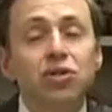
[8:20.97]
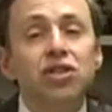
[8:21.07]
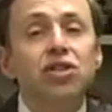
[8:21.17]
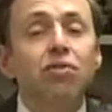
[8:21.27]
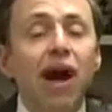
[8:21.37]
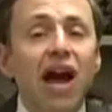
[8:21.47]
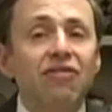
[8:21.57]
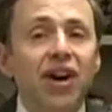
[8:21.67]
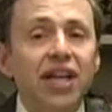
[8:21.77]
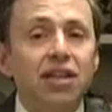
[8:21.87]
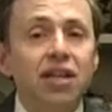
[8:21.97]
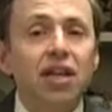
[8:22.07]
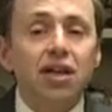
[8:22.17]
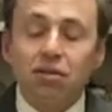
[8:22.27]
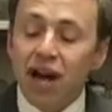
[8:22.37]
which is graphite.
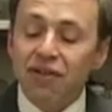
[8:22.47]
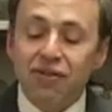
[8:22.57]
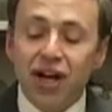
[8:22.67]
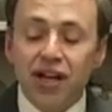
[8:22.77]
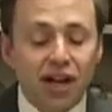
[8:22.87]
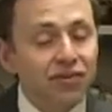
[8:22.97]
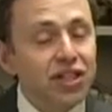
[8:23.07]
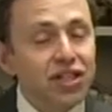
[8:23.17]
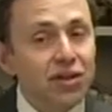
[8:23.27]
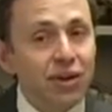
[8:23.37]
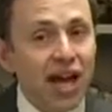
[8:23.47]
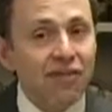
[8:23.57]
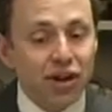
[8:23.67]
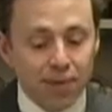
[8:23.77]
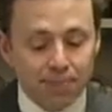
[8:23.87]
Graphite, obviously, we have in our